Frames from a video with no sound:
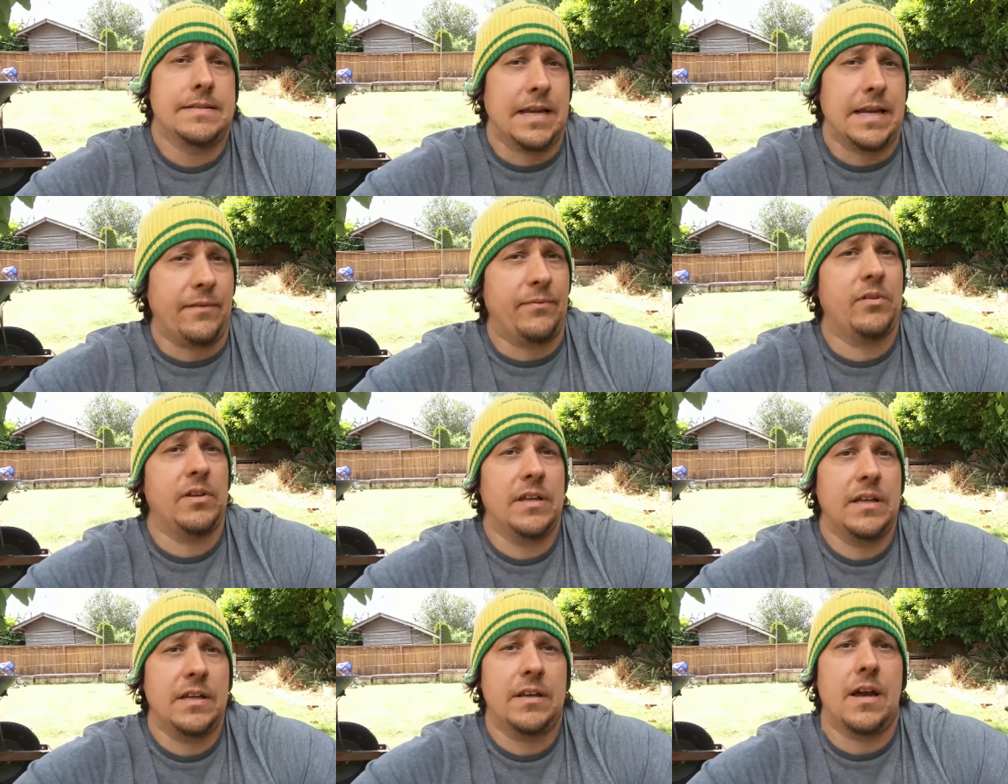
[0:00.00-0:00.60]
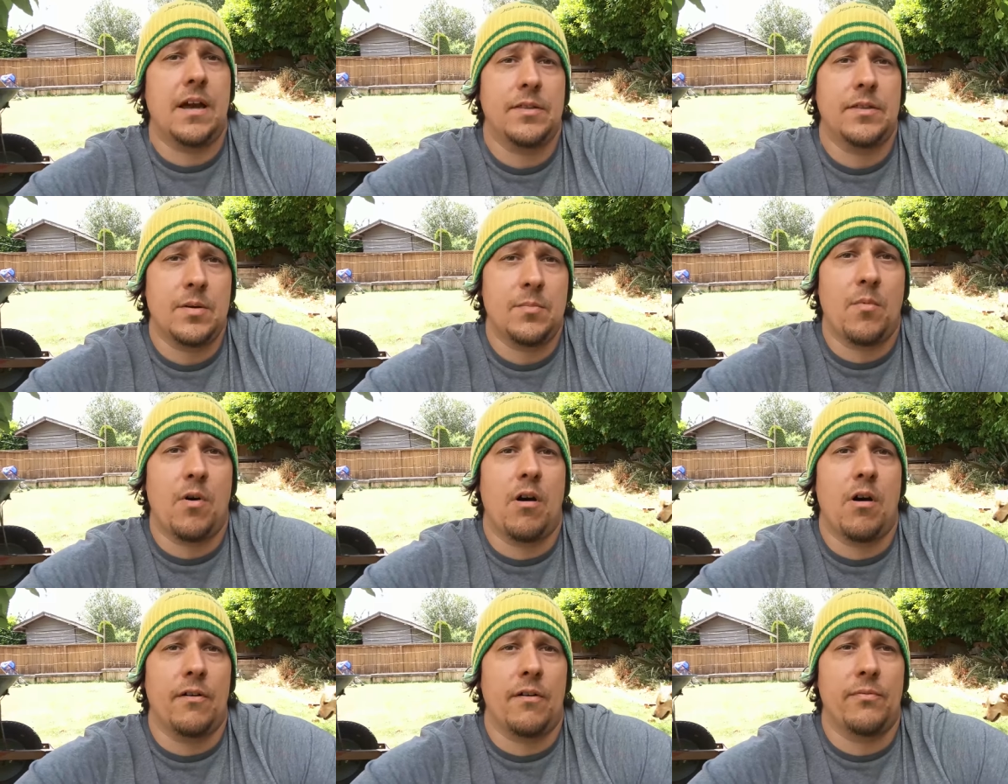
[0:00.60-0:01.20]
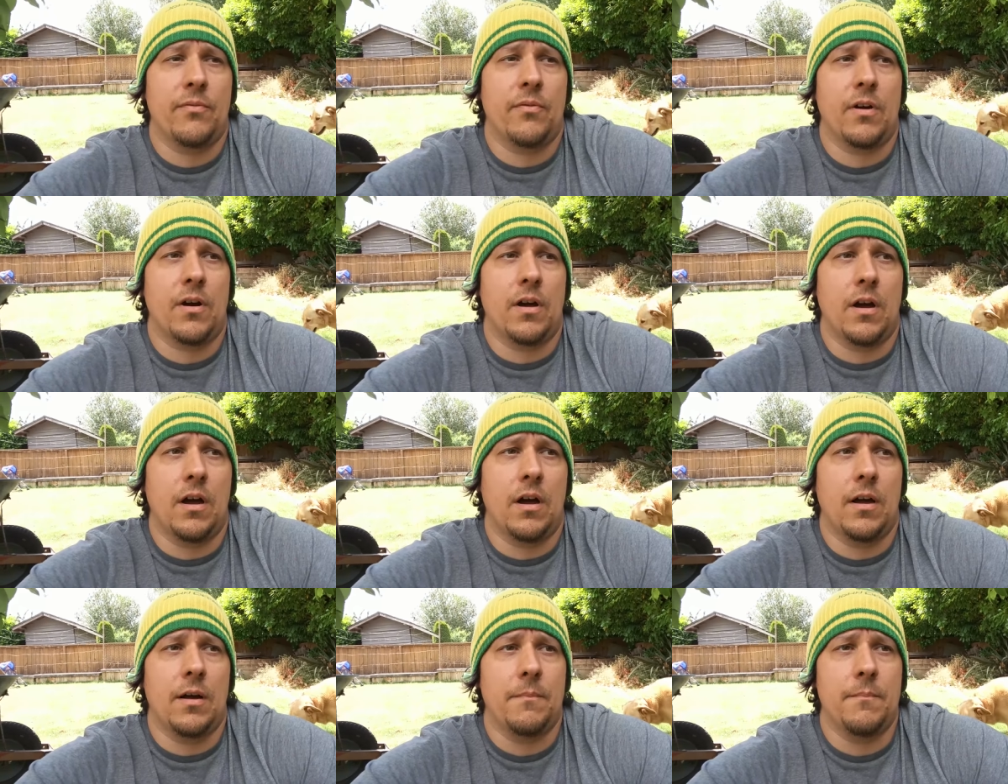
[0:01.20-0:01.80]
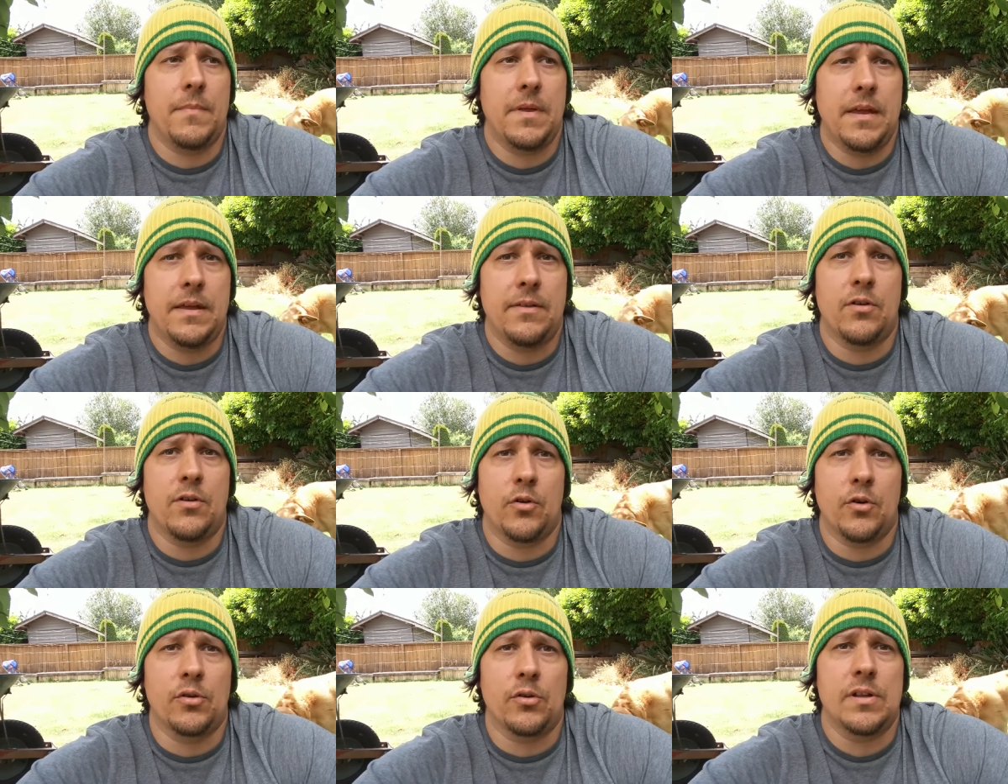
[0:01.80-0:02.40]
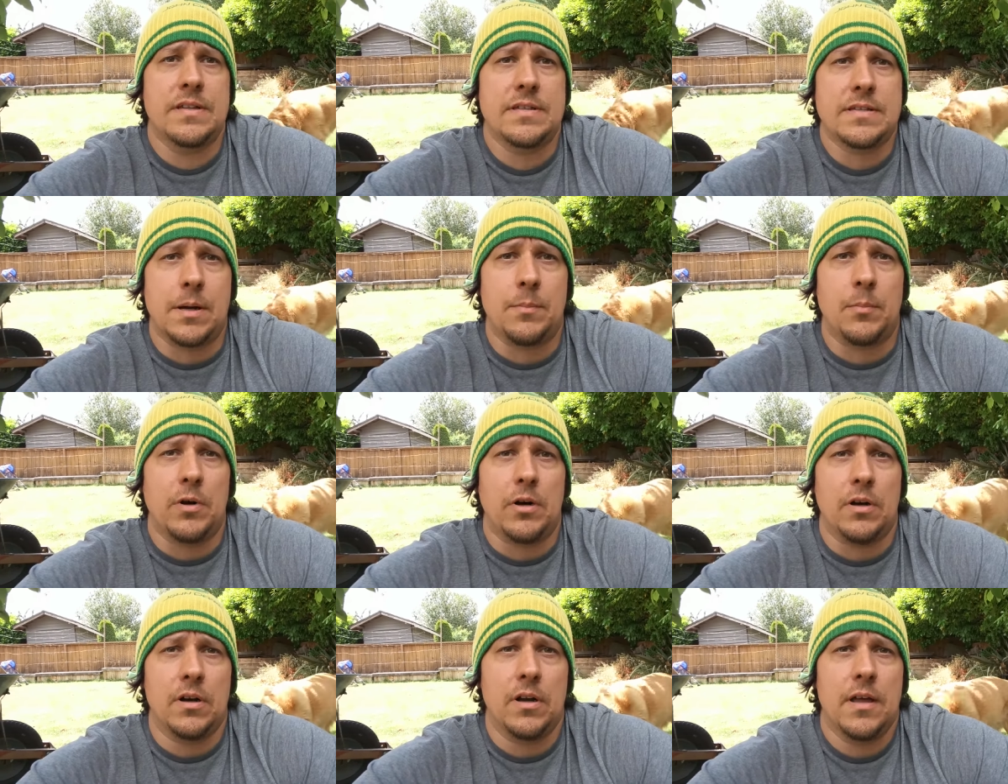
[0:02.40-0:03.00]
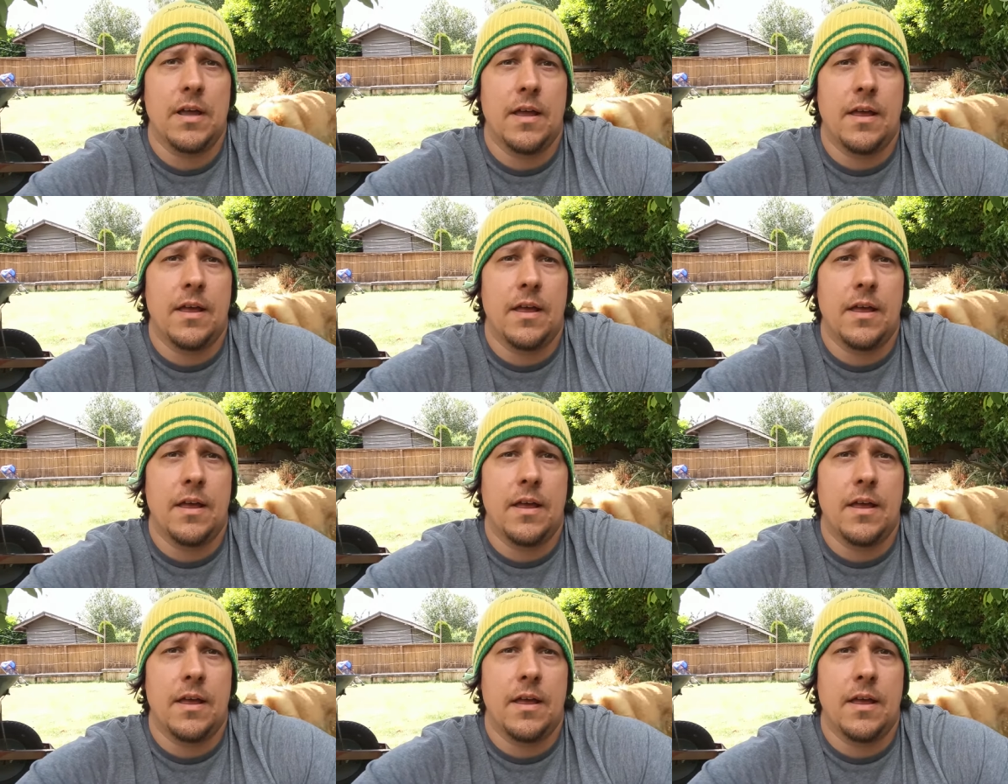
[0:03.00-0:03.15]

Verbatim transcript: definitely cut them off uh, in the early summer.